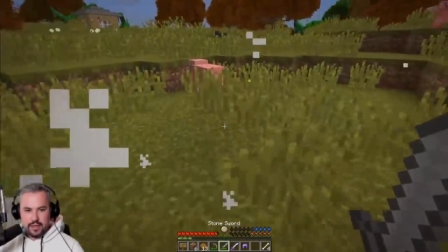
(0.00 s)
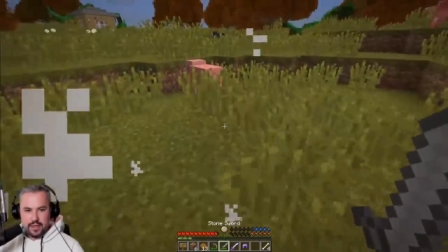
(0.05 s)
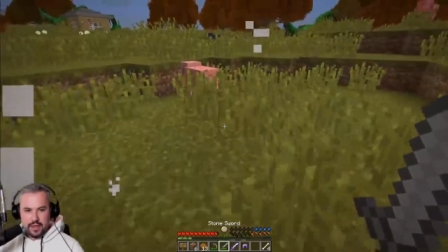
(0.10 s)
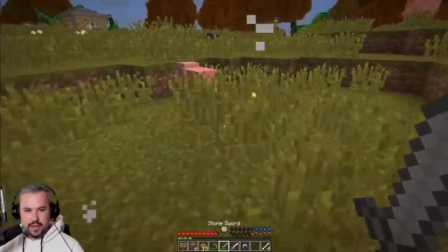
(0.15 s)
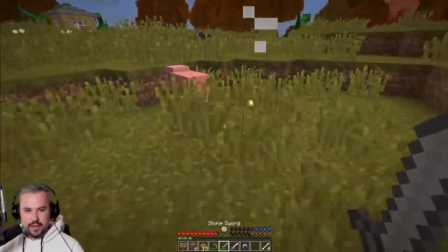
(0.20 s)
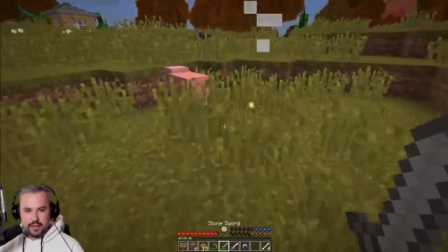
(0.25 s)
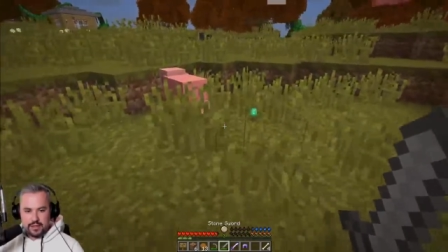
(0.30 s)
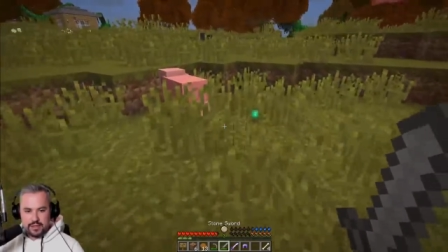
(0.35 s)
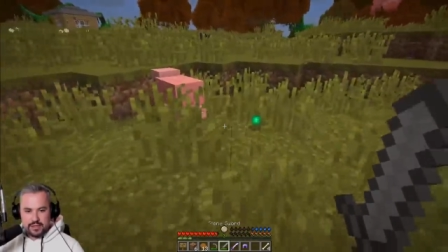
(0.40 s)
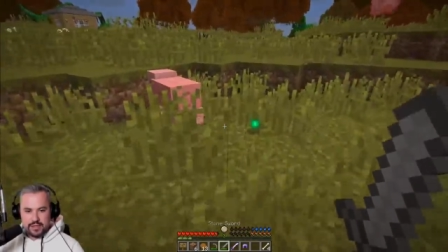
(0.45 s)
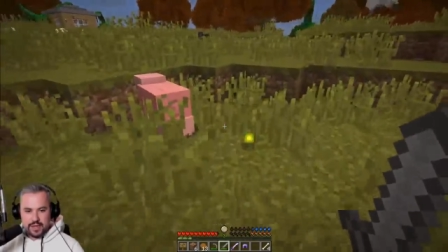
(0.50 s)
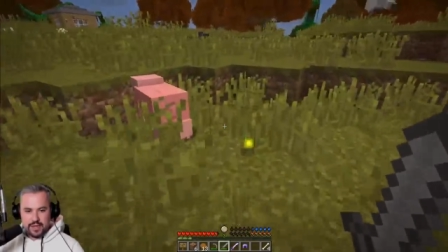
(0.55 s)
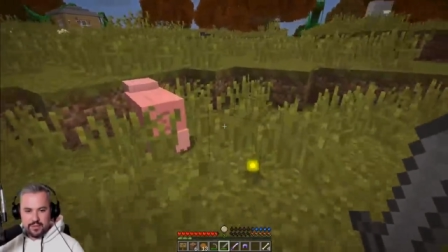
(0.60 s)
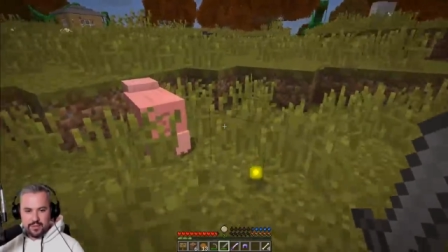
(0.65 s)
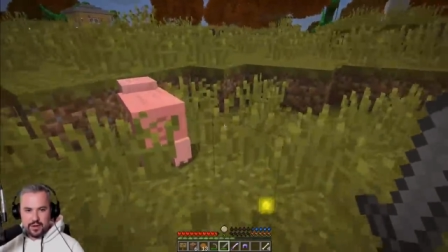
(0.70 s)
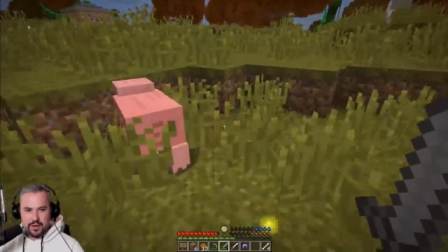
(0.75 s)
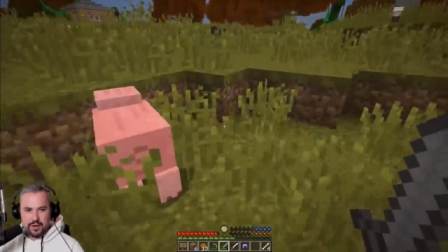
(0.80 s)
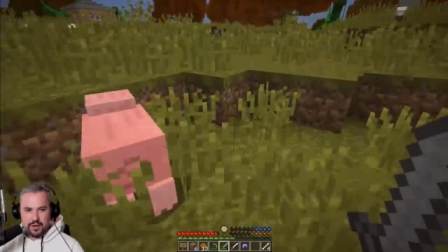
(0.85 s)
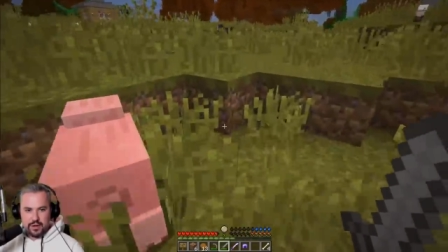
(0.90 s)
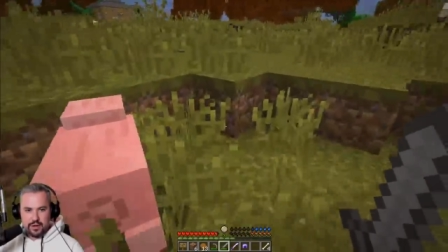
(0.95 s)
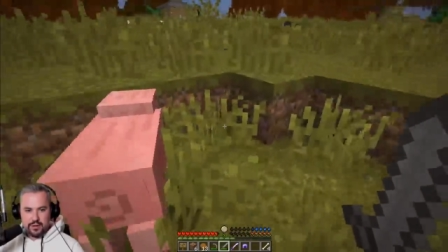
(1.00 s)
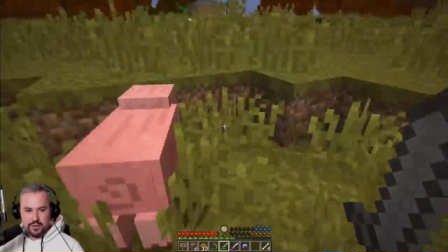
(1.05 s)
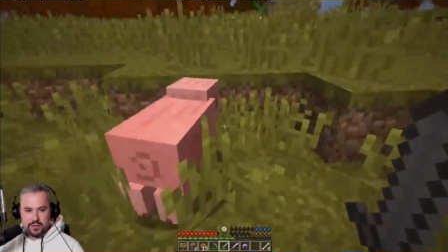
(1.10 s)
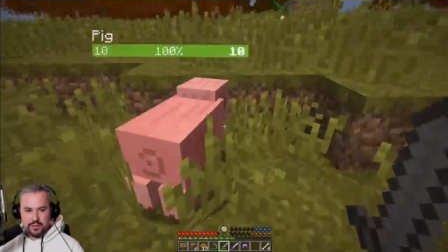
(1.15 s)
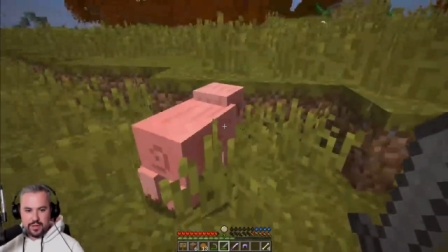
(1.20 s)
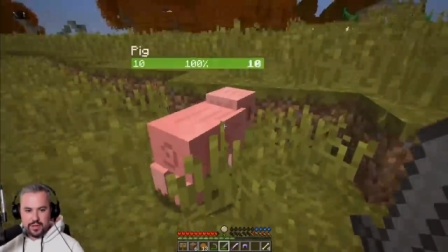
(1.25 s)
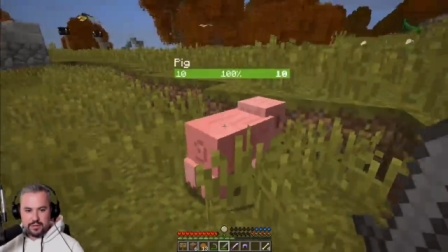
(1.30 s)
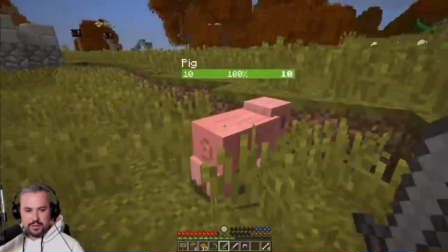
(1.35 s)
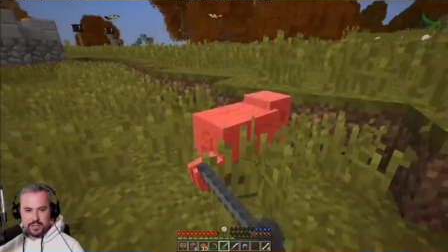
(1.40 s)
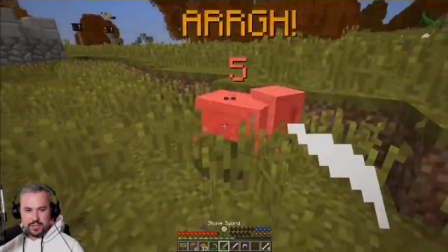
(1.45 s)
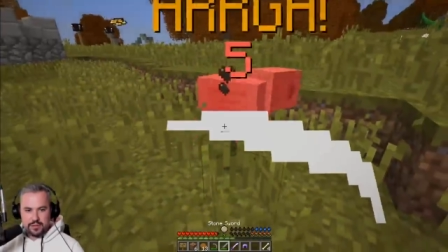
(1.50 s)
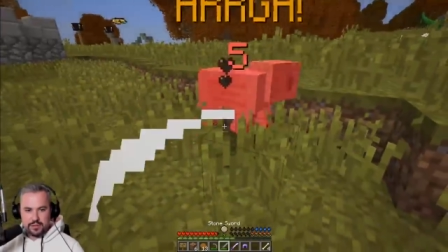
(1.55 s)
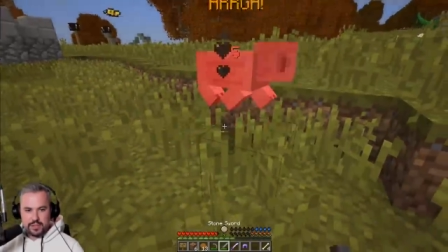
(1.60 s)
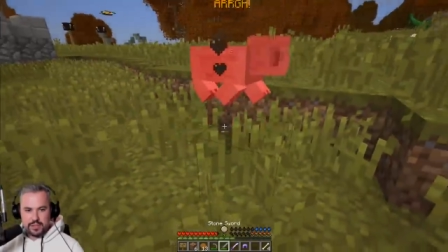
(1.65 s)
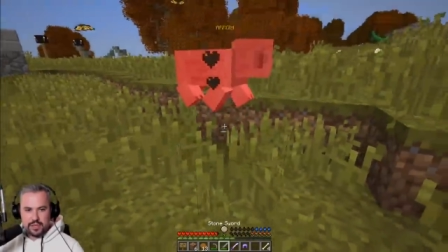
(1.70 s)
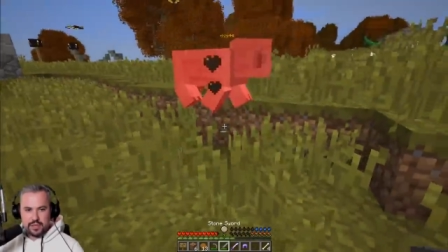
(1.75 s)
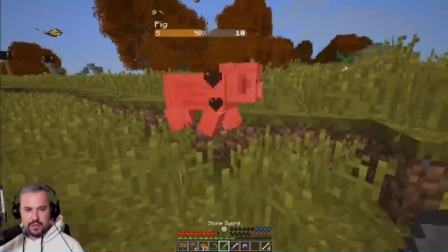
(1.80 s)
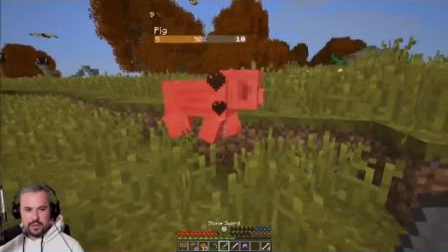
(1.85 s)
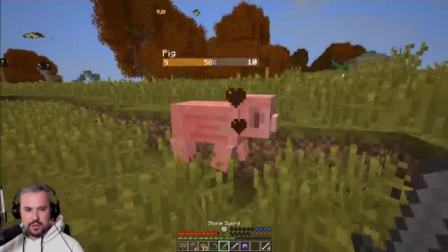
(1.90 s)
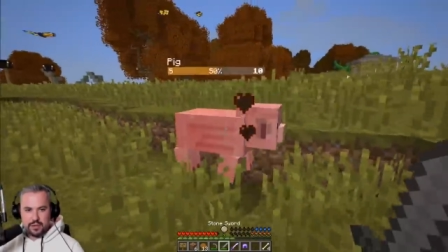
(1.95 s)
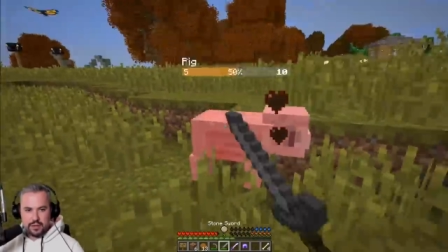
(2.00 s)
uh, the saber. Want to be able to use it?